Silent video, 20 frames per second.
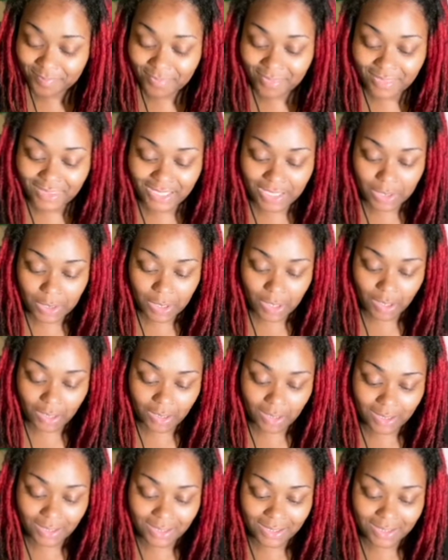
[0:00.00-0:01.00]
there
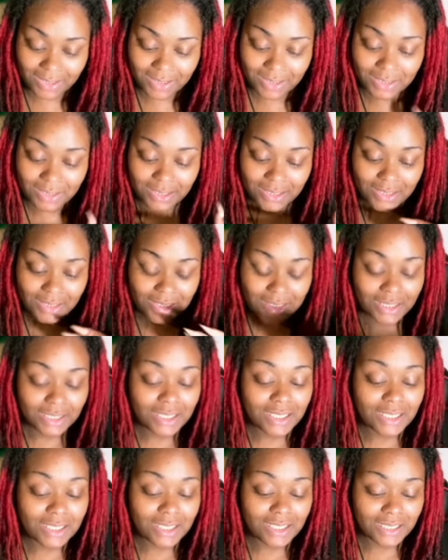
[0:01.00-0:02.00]
are
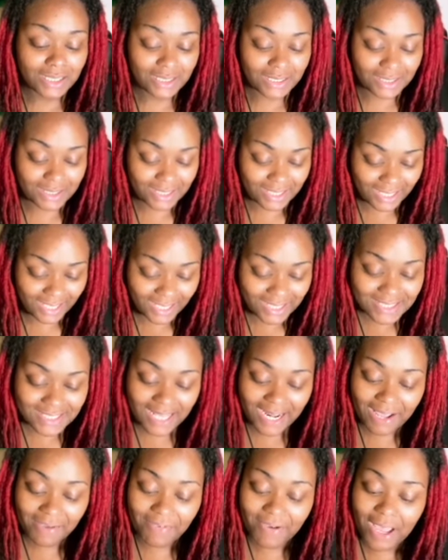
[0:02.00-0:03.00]
things
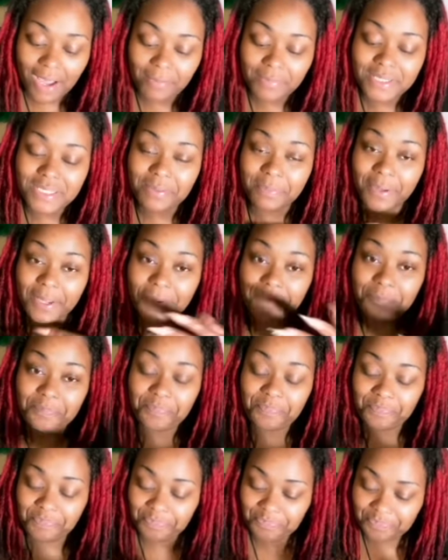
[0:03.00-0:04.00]
that have come to me
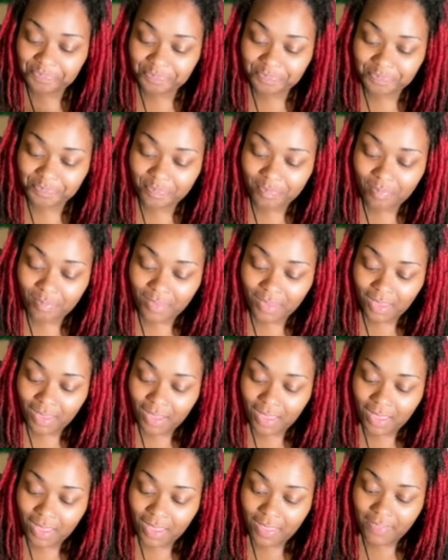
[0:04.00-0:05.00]

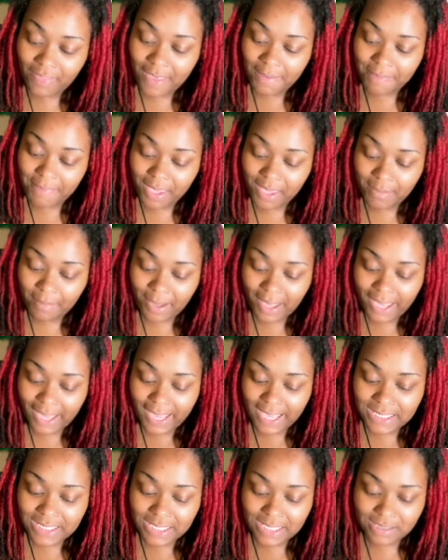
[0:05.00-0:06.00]
that me and my
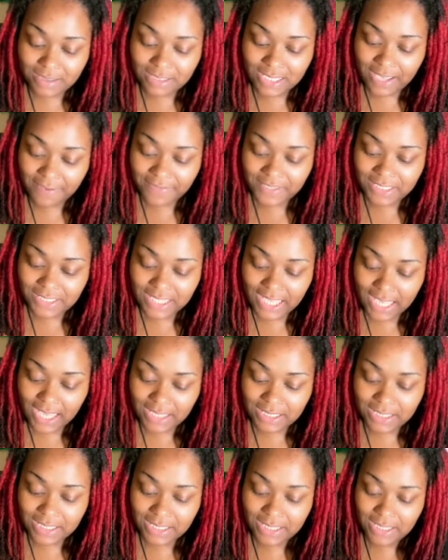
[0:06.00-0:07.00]
ancestors have
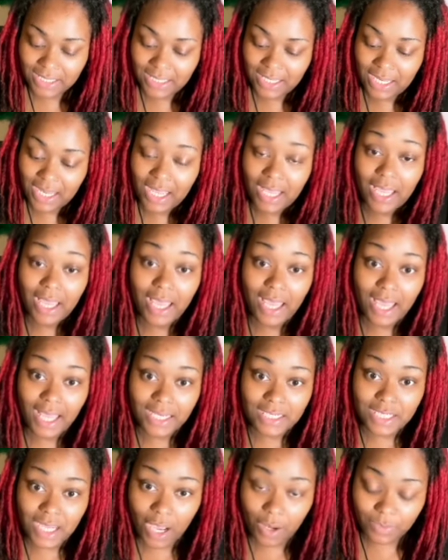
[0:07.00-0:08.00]
sat
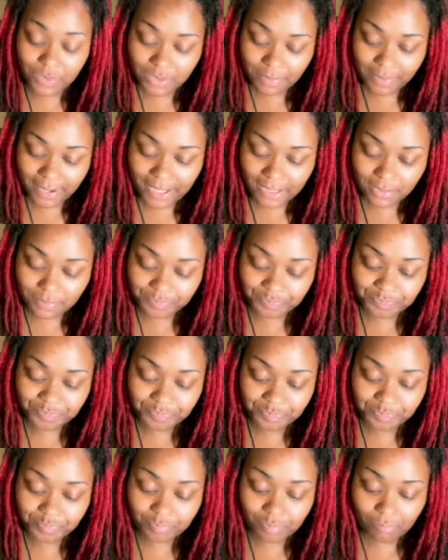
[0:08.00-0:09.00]
and talked about,
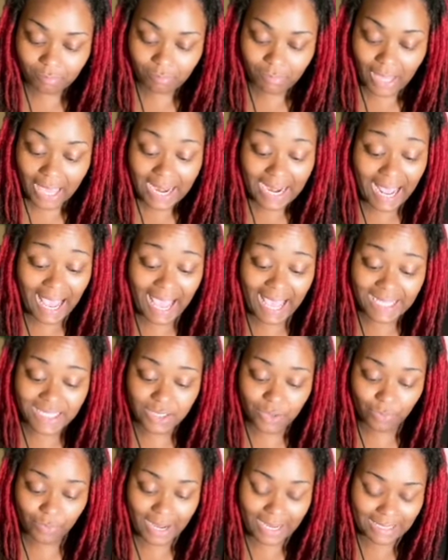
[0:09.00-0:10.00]
and I had
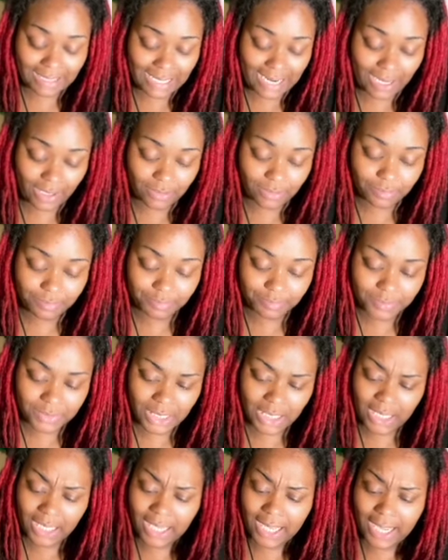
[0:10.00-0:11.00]
to write down.
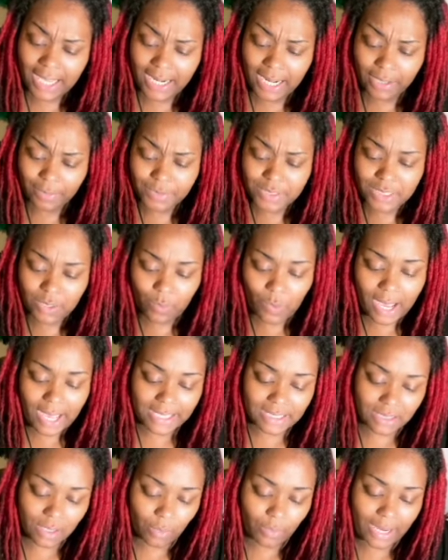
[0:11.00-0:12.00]
And I don't see why
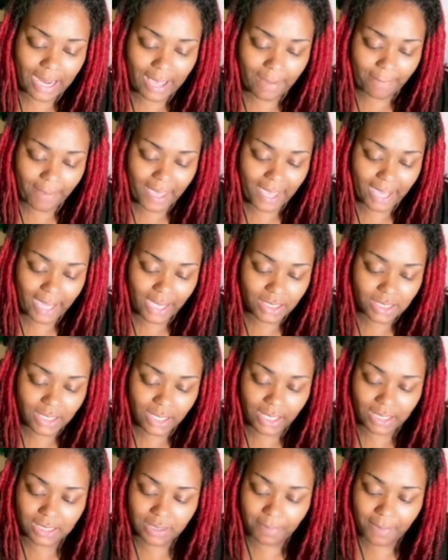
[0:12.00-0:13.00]
it's on that page. That
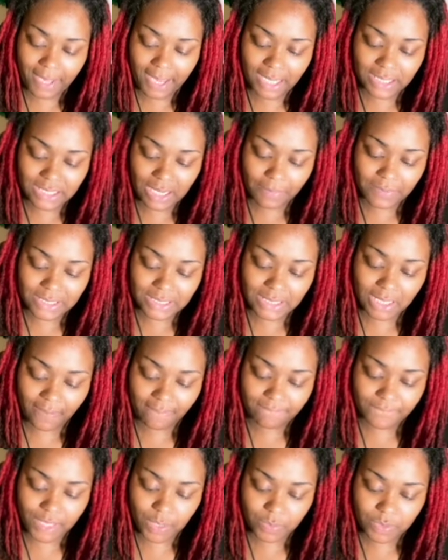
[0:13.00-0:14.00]
ain't the page I was
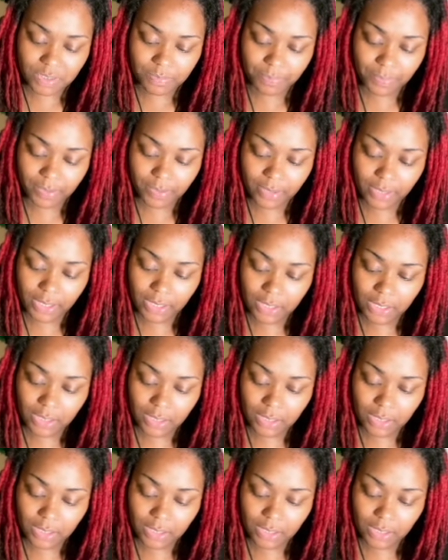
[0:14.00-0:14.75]
looking for. Spurt.